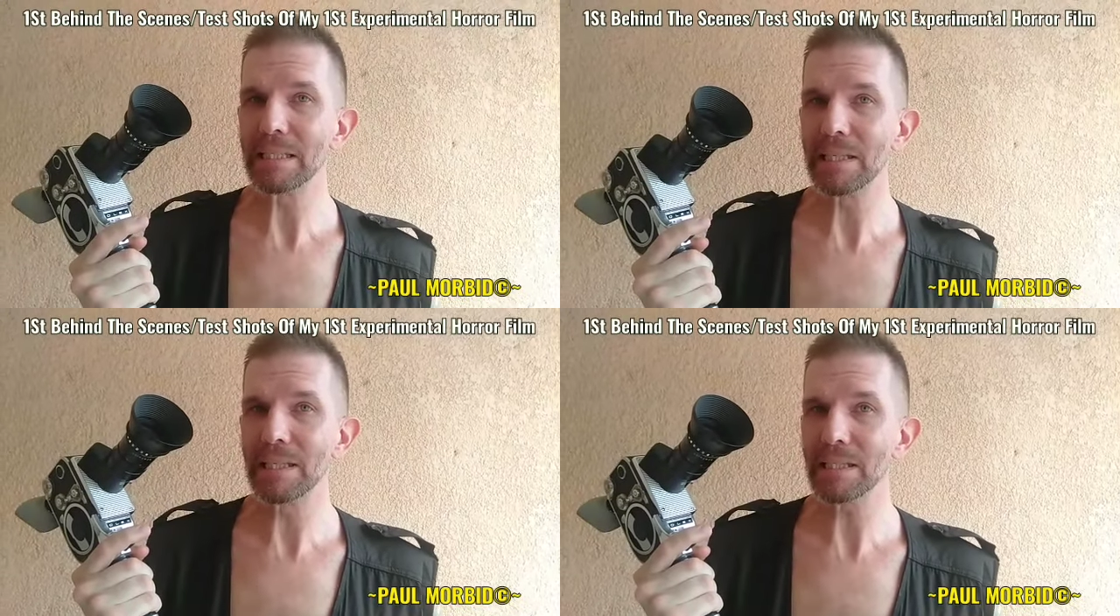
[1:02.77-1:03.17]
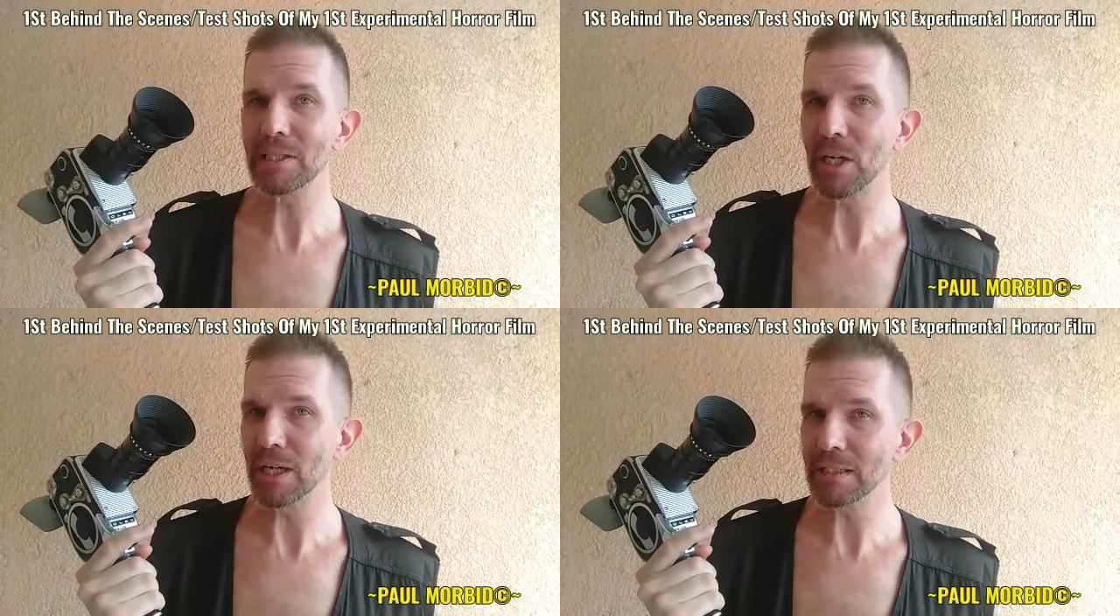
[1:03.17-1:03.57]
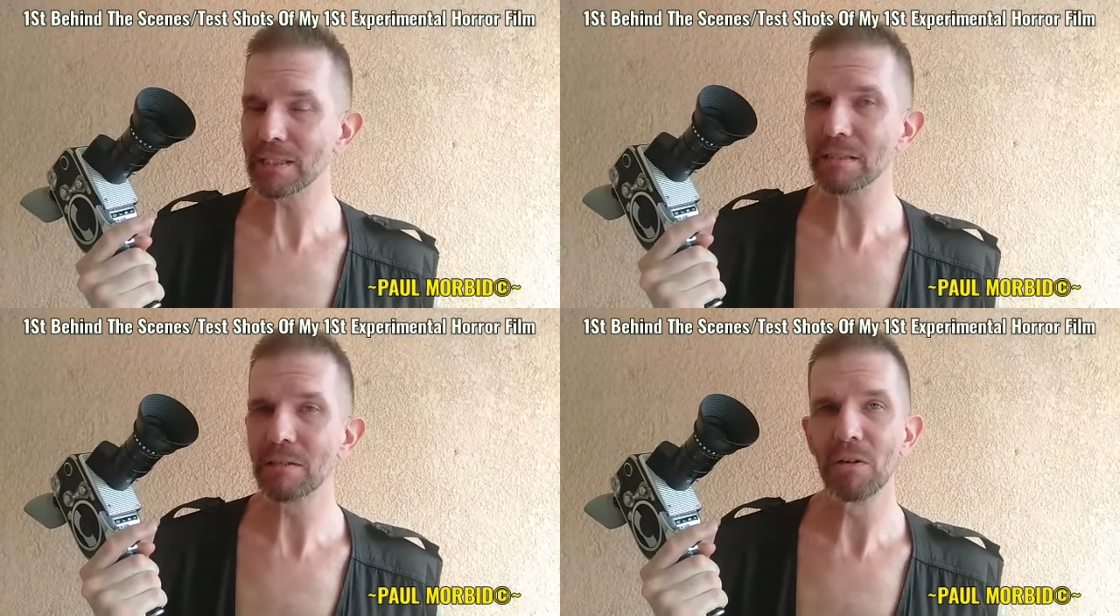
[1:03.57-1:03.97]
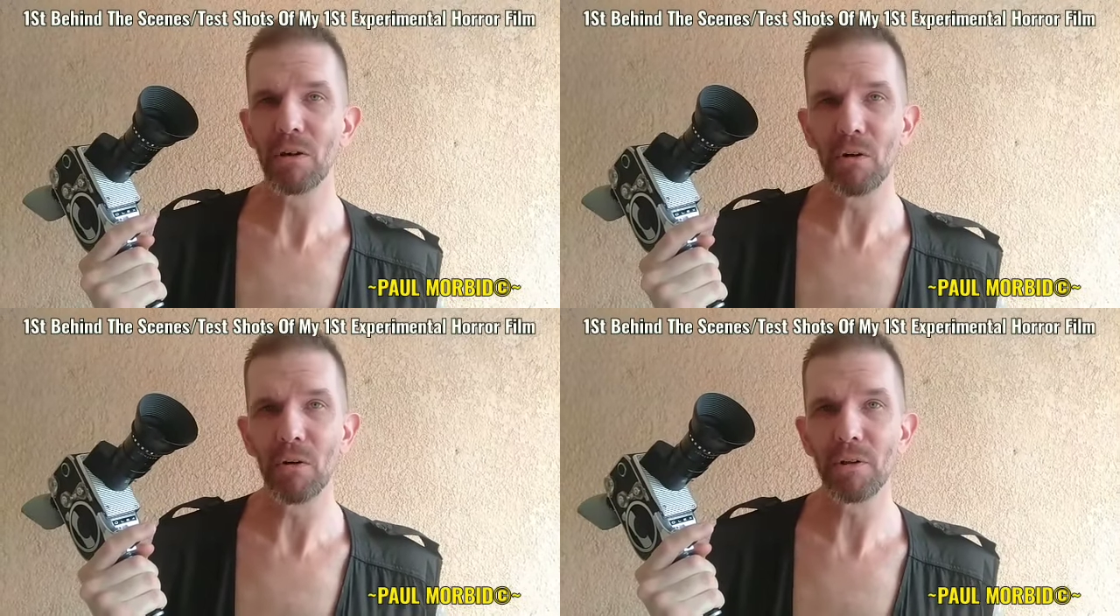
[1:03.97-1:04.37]
test shots
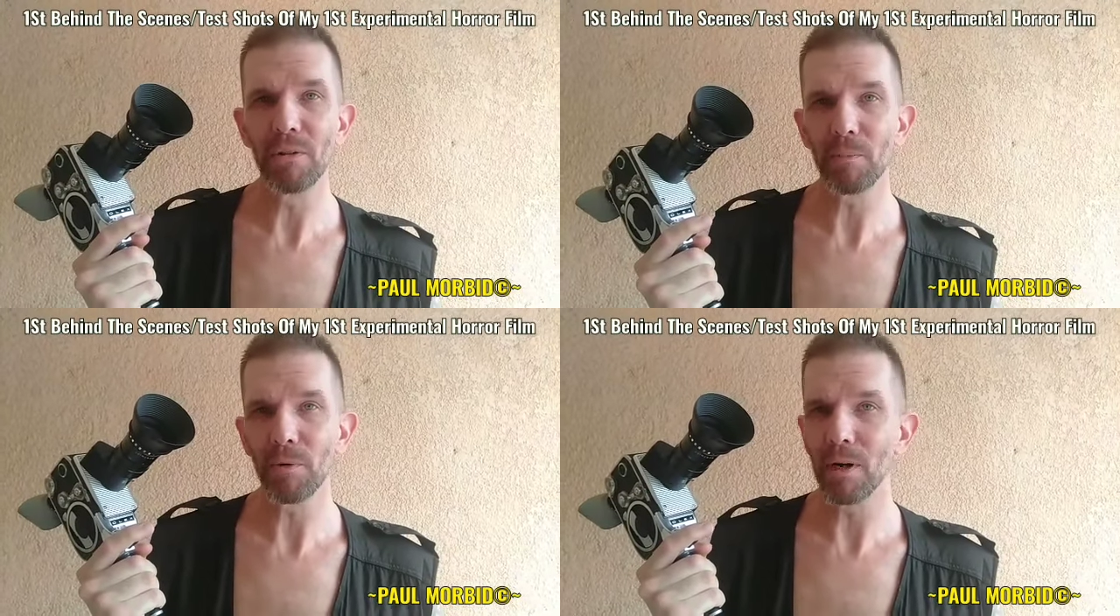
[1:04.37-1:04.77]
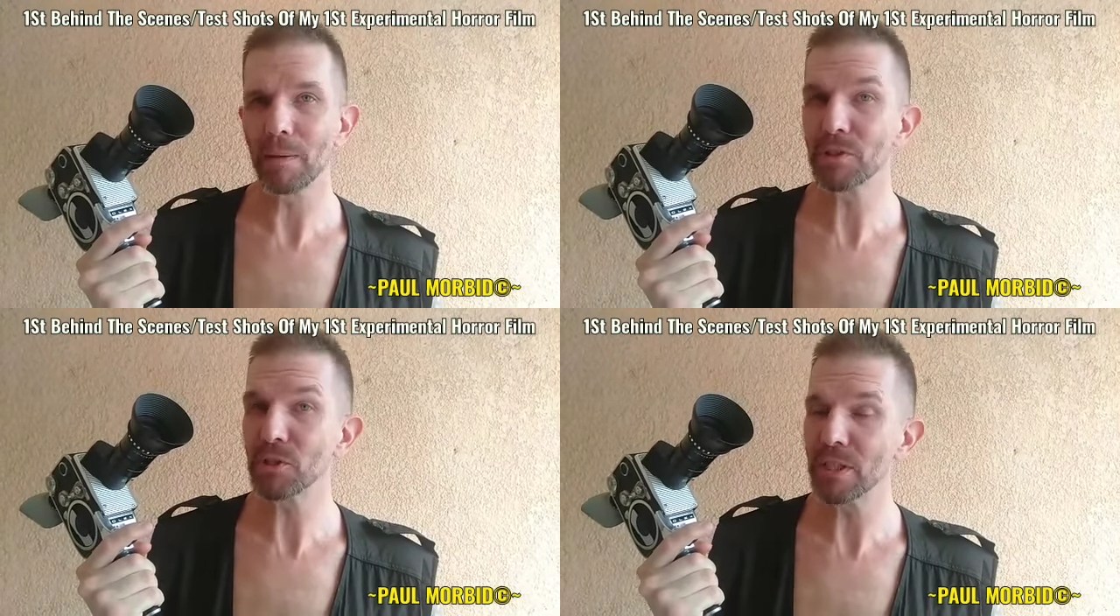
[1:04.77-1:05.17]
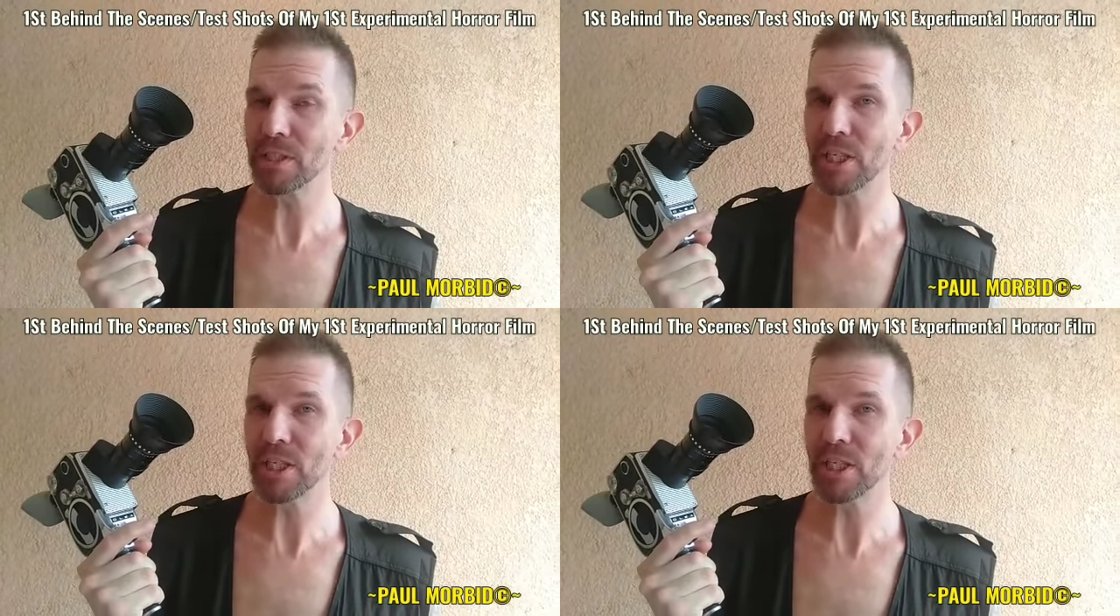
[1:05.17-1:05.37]
on the prop straight